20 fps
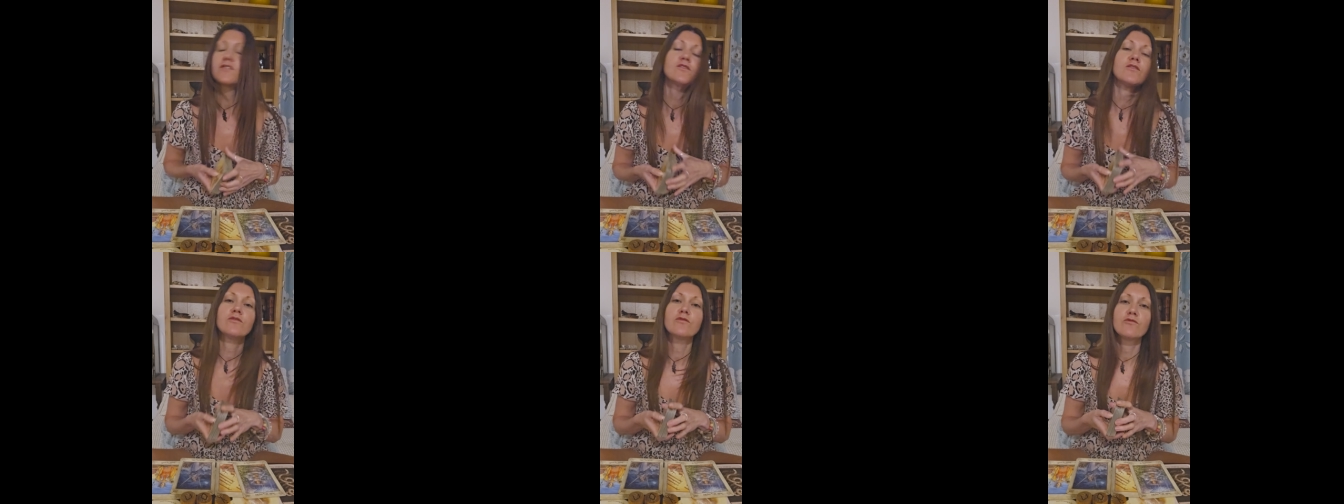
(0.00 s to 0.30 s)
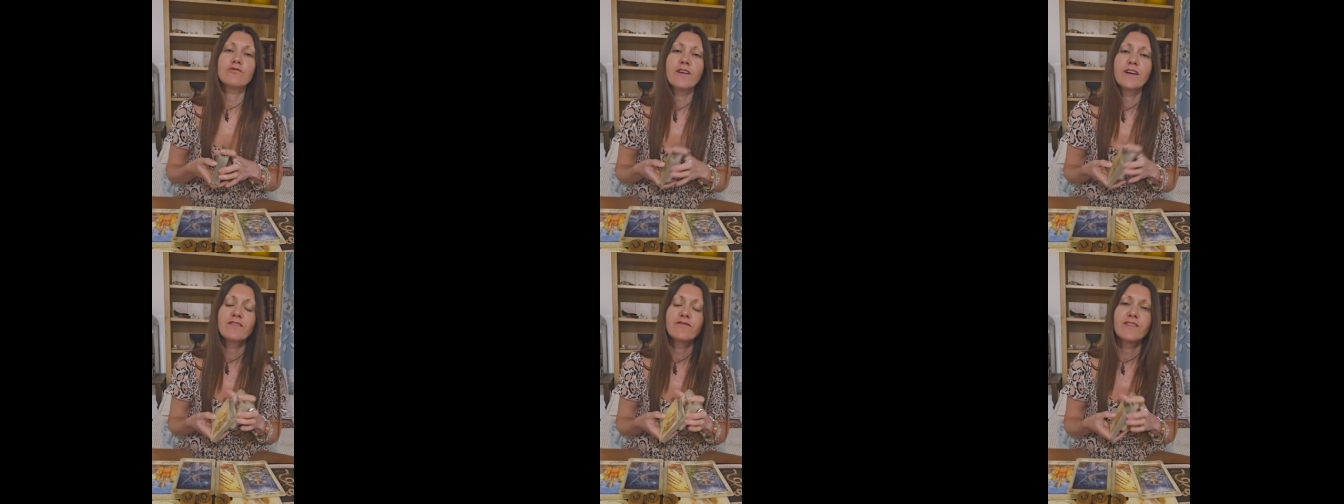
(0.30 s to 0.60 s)

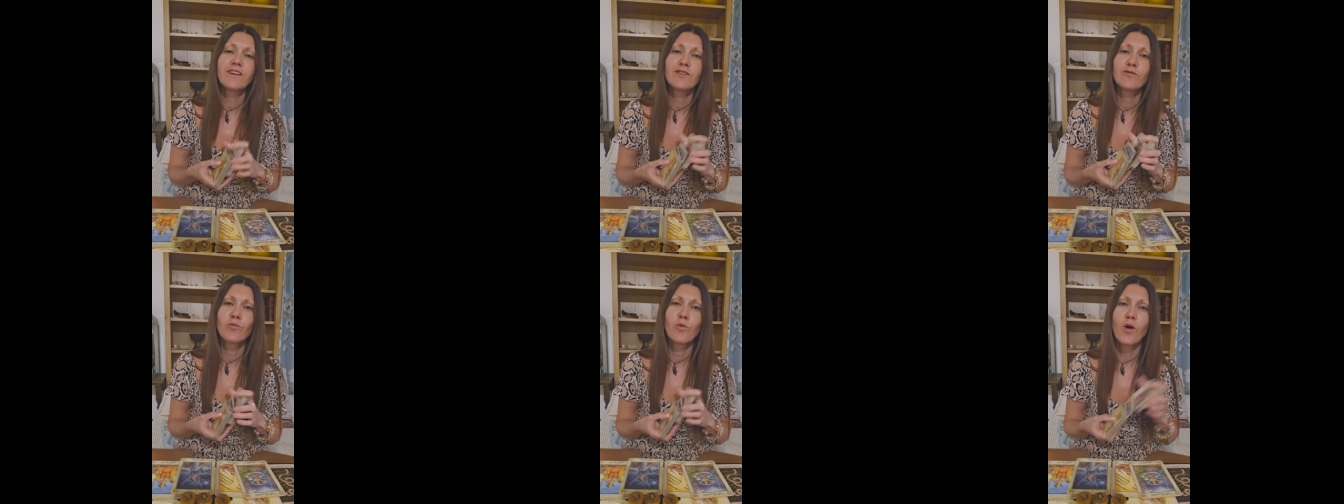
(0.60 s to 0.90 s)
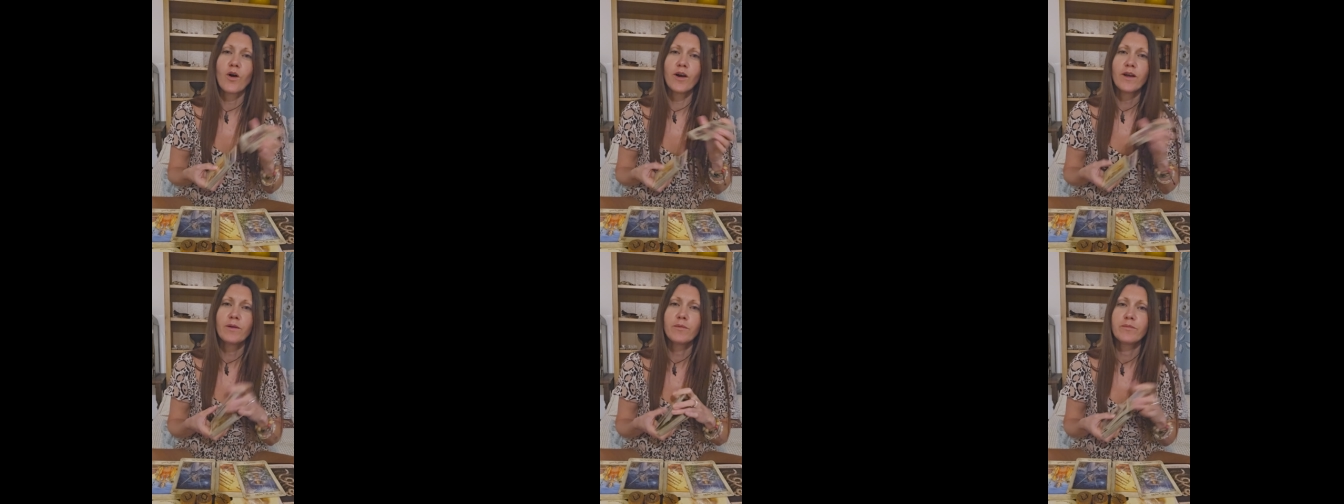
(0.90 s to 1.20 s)
song Red Red
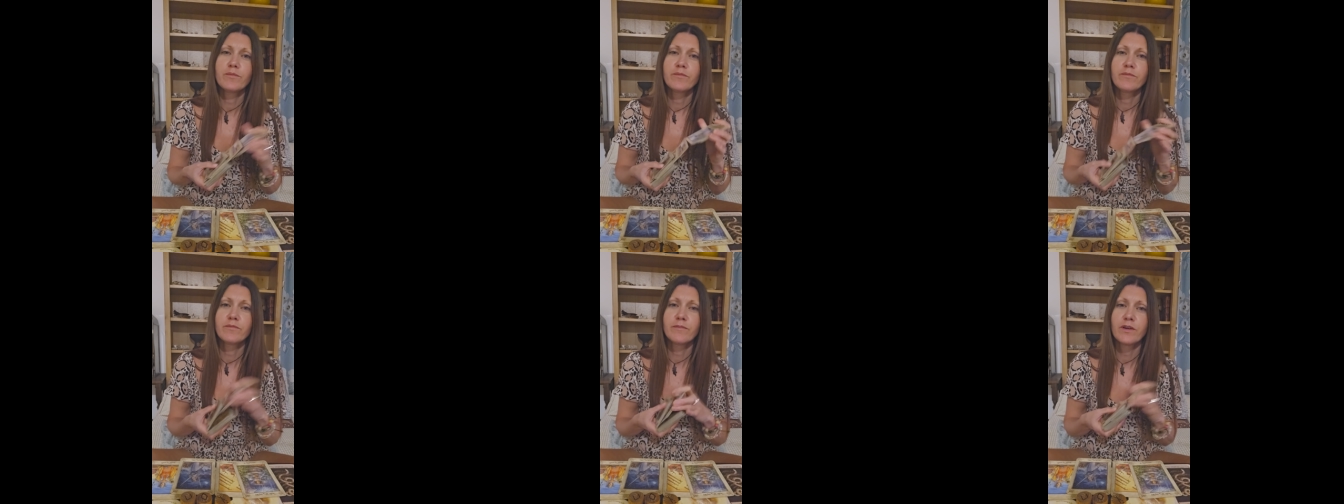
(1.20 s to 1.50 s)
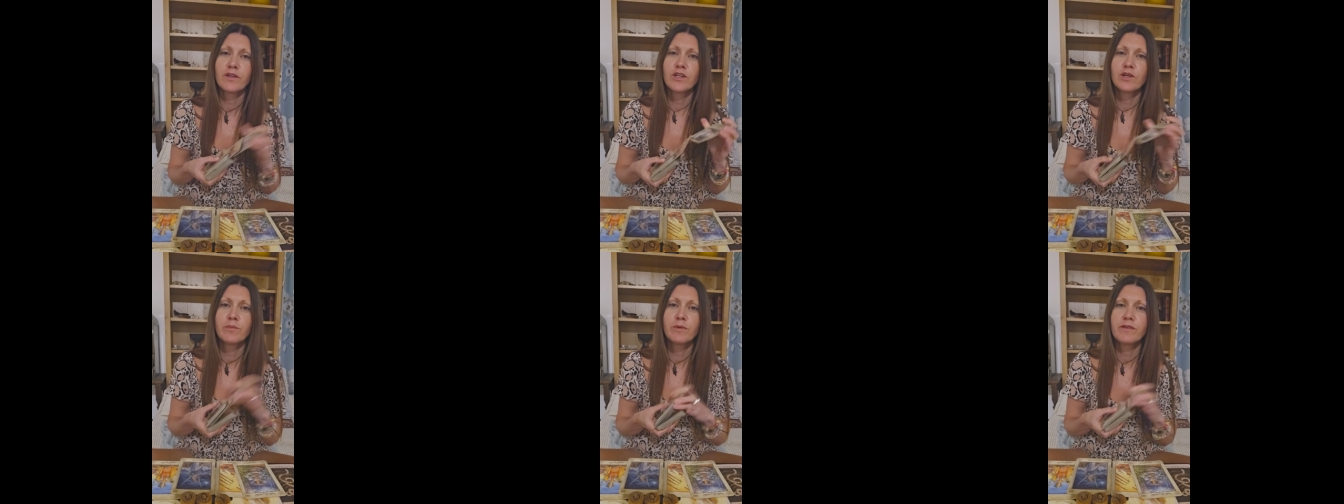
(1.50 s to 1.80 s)
Wine
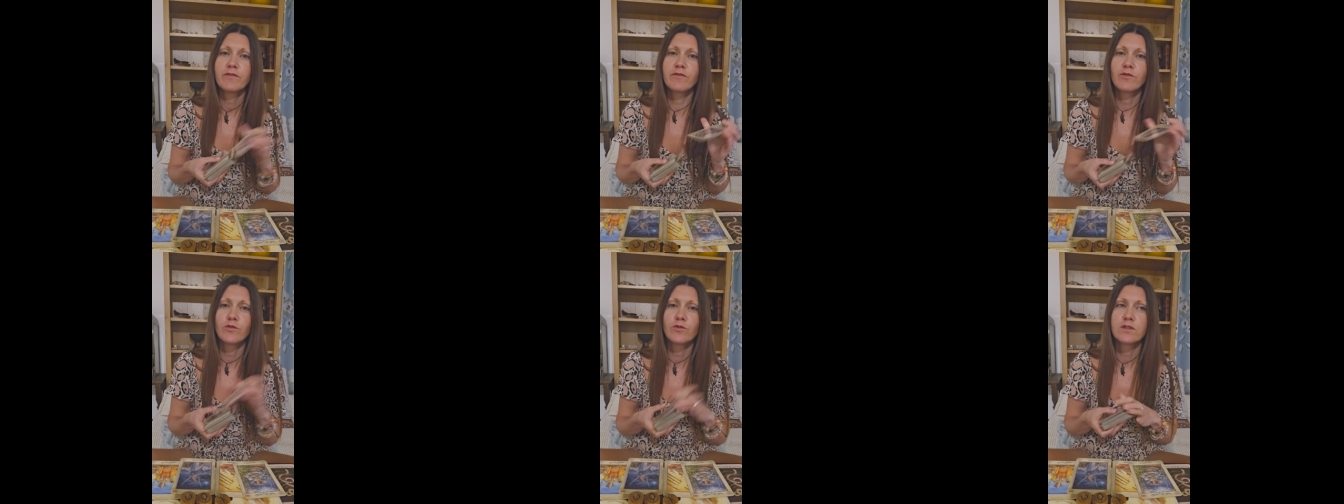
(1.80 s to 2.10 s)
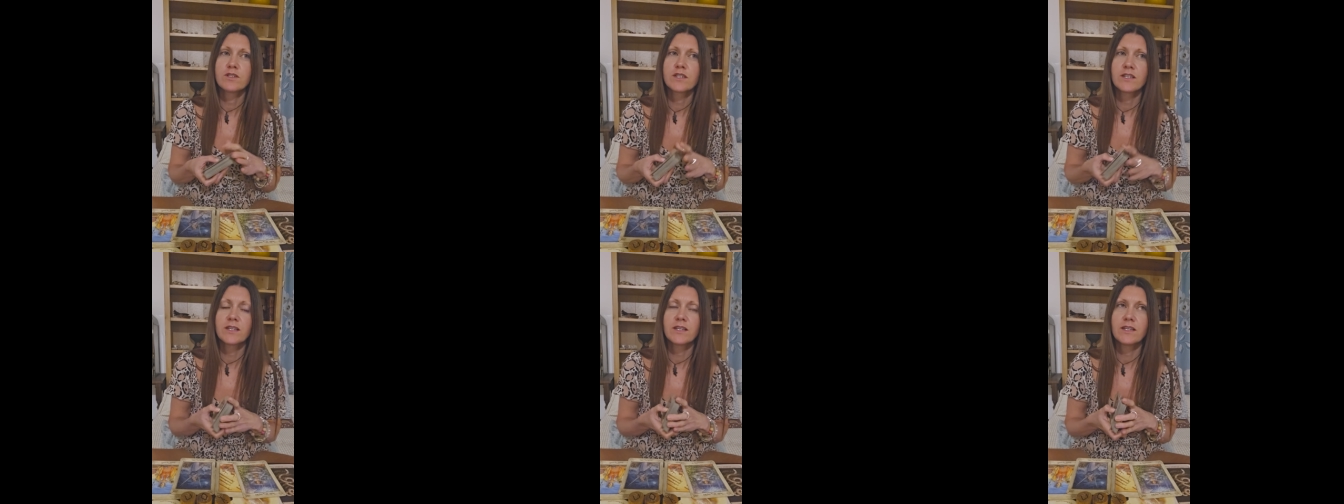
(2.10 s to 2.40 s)
by
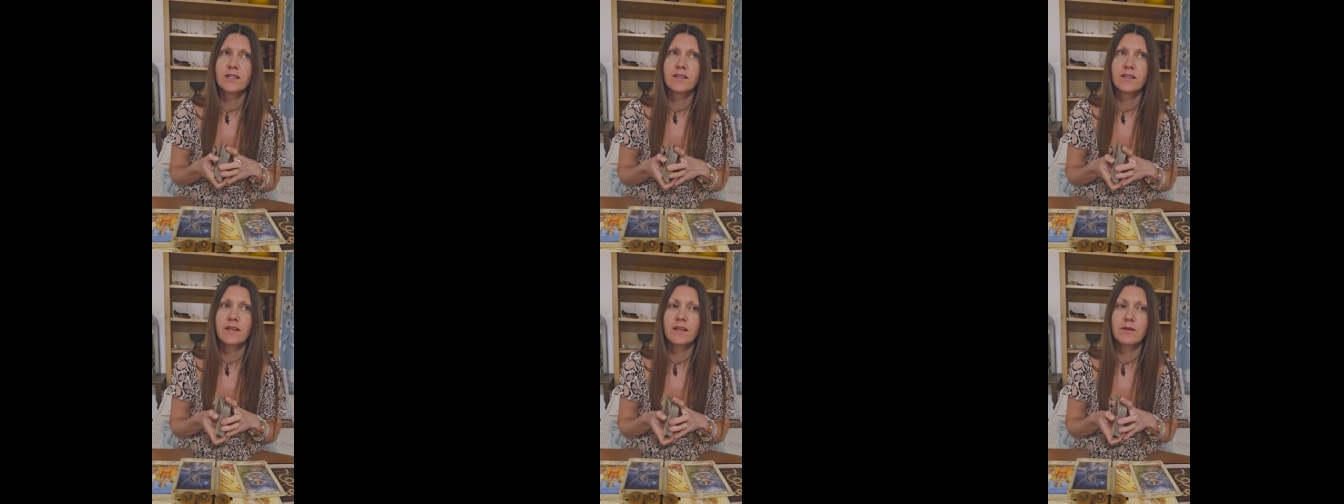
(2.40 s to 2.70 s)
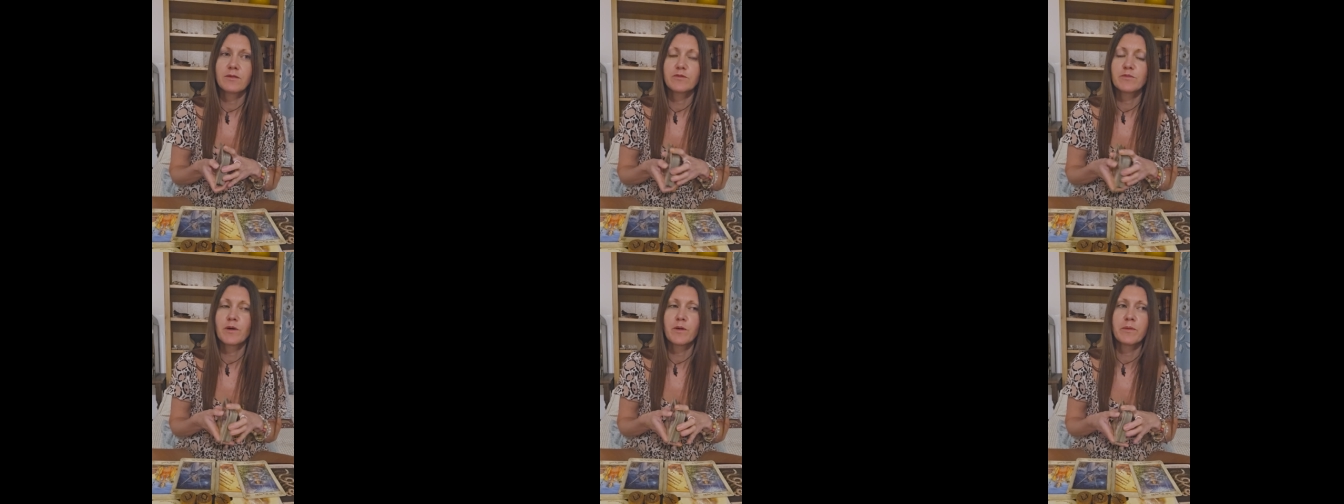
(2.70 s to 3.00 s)
UB40
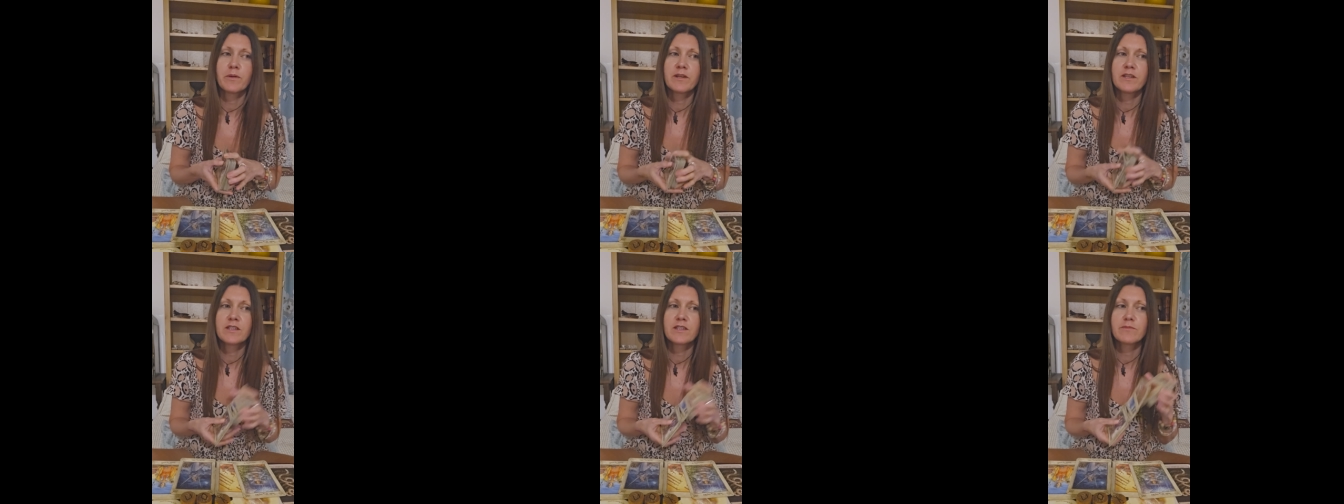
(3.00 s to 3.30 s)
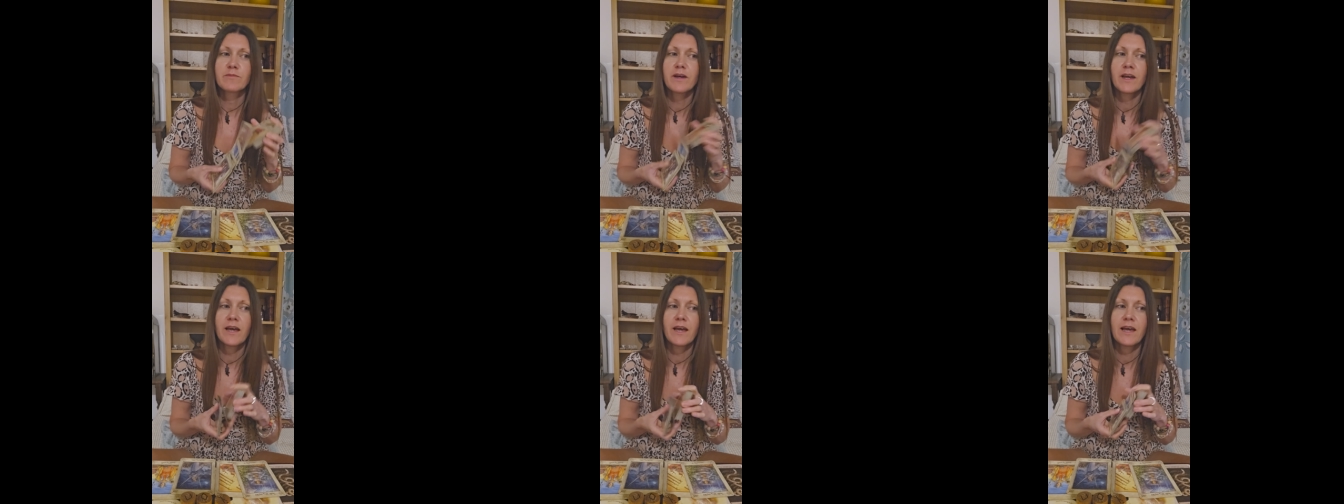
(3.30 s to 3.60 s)
keeps popping
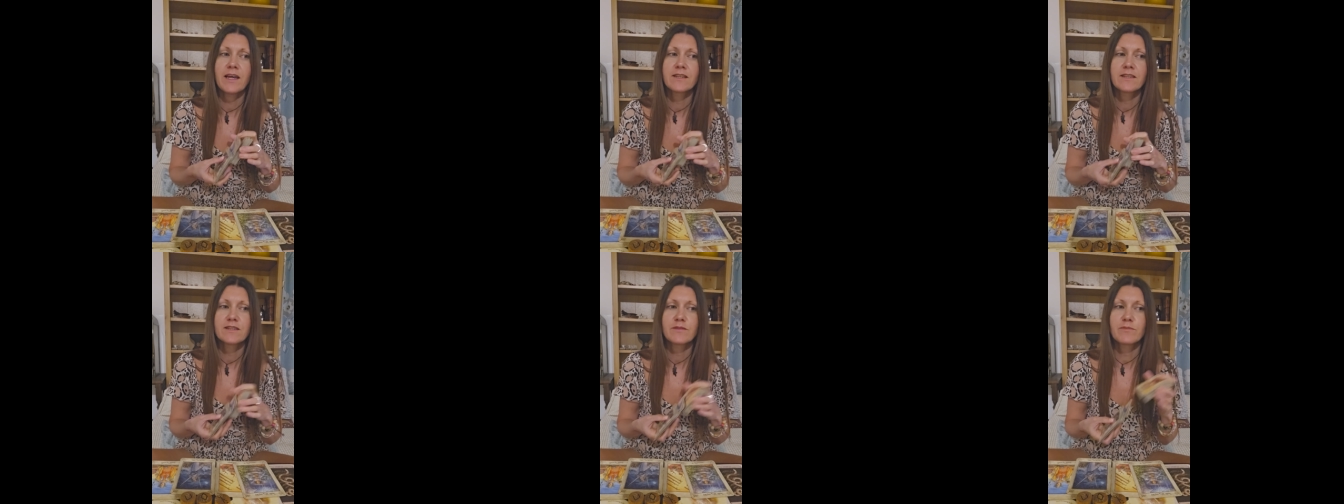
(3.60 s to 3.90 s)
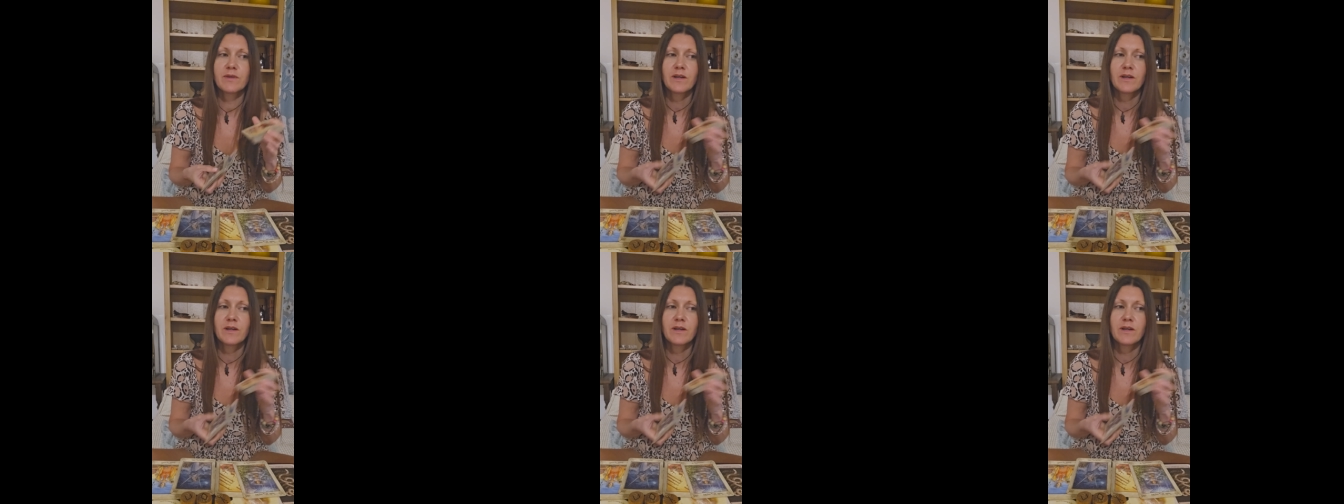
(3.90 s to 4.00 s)
into my head.